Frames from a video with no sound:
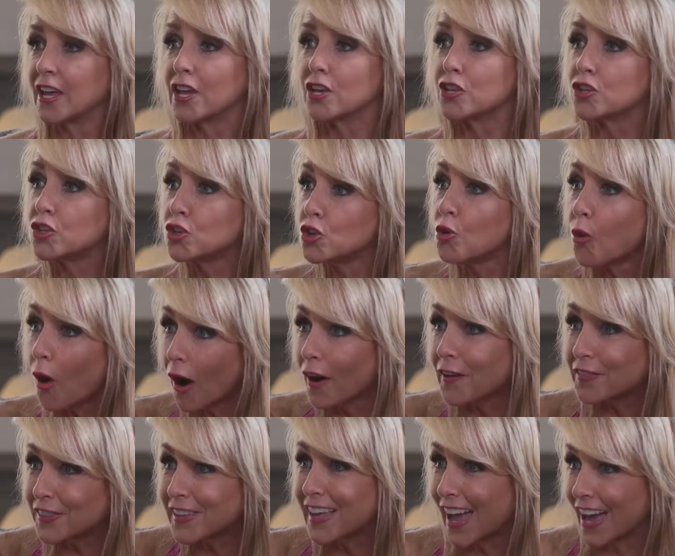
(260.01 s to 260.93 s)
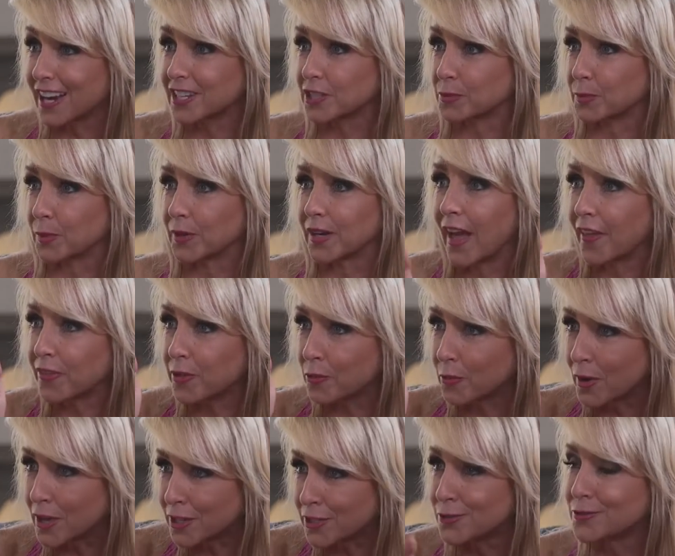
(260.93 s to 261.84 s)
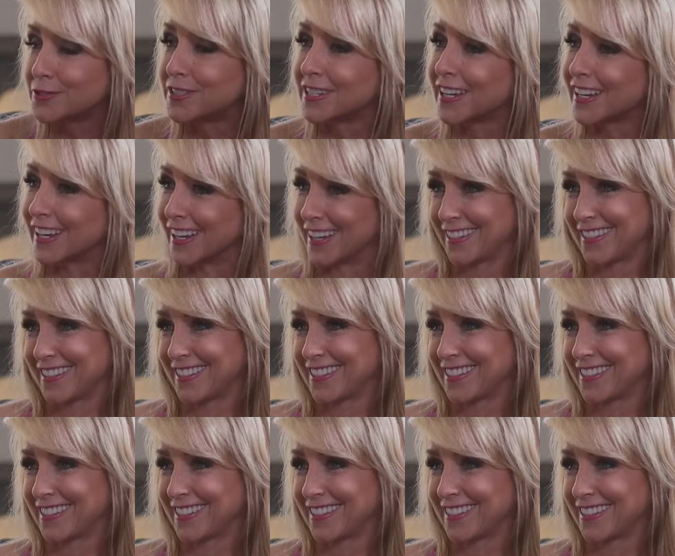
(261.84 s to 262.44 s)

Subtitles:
You are the expert at the way you did it.